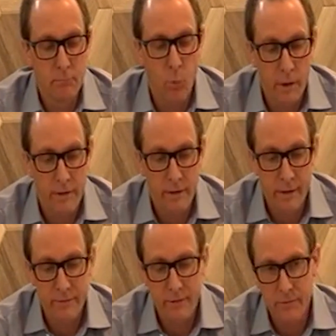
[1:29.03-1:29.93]
with
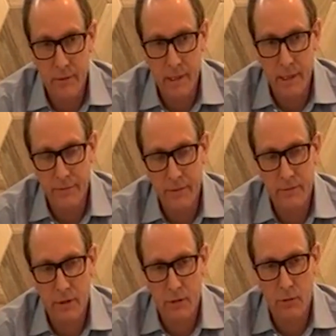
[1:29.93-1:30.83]
this is that if
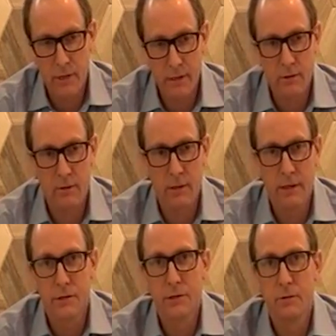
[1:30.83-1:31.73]
it's a critical
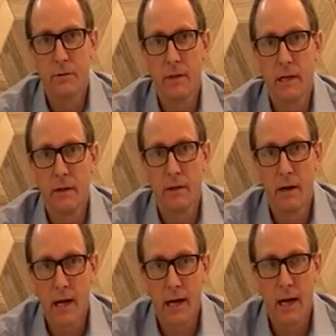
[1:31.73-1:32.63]
issue, then
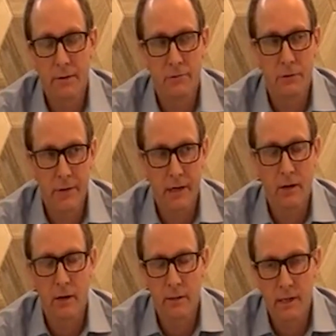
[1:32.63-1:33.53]
I have direct
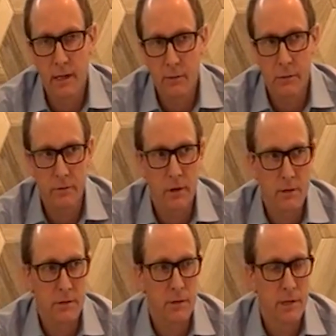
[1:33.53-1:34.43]
contact with
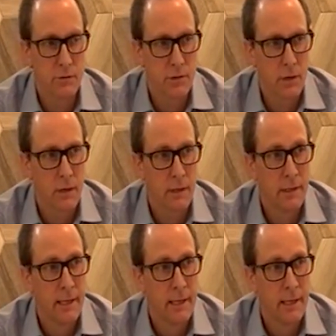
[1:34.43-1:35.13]
Dr. Hinshaw.